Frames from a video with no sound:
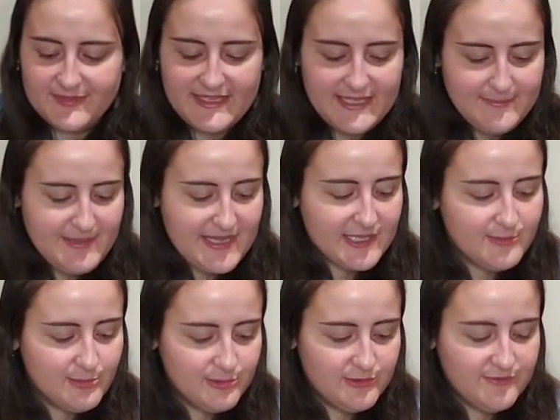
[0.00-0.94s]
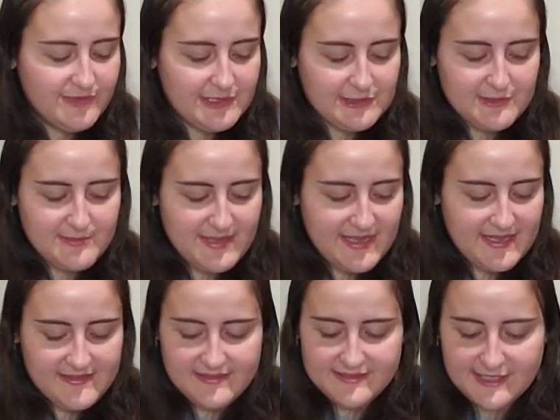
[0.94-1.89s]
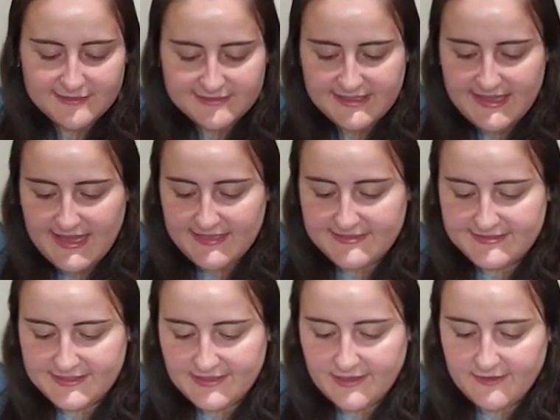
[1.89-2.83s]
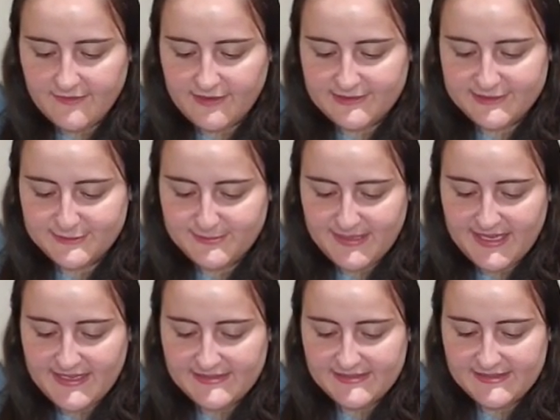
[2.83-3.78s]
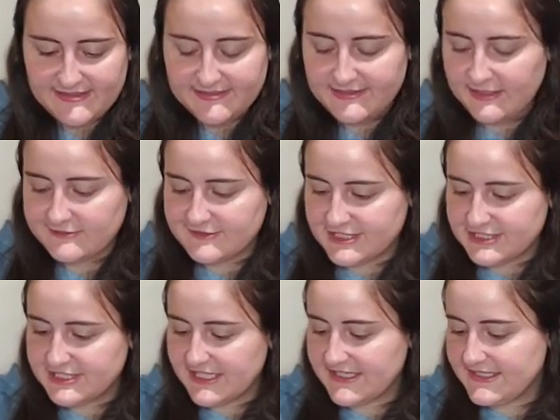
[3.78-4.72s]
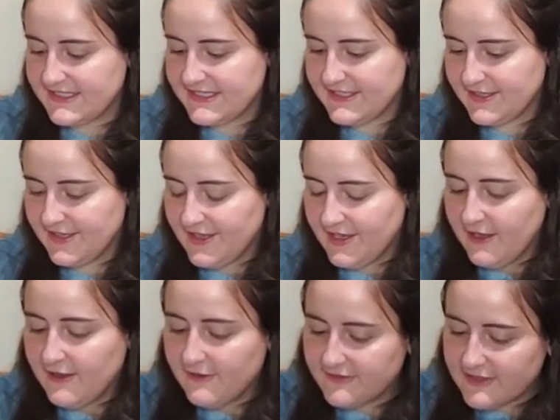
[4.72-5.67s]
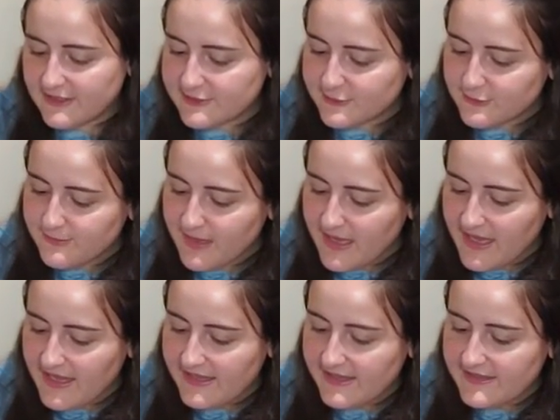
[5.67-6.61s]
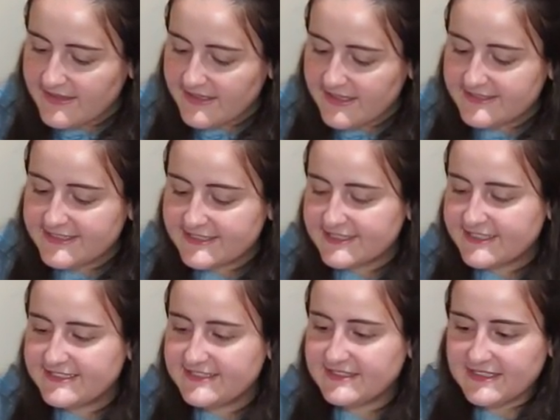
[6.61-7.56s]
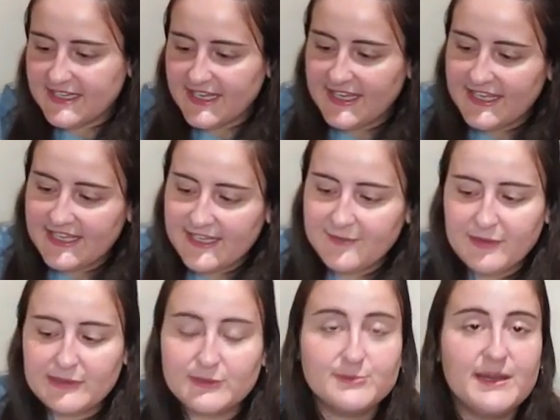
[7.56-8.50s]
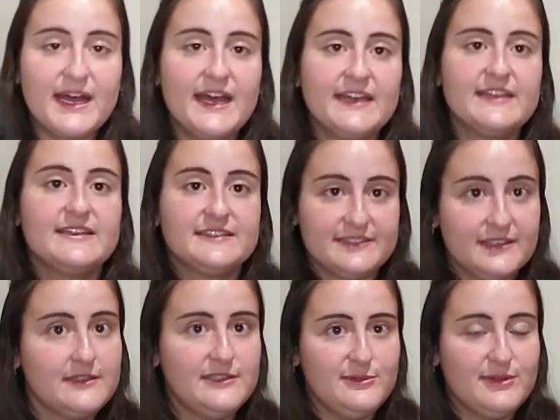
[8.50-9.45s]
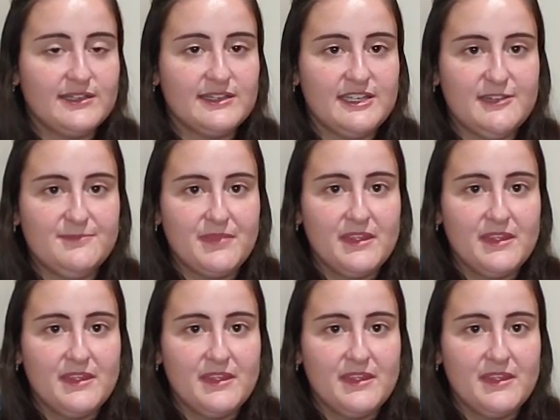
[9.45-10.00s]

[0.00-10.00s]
Impeccable, followed by the Soft Classic, followed by the Soft and Shiny, followed by the Delicate Decay, followed by Snuggly Wuggly.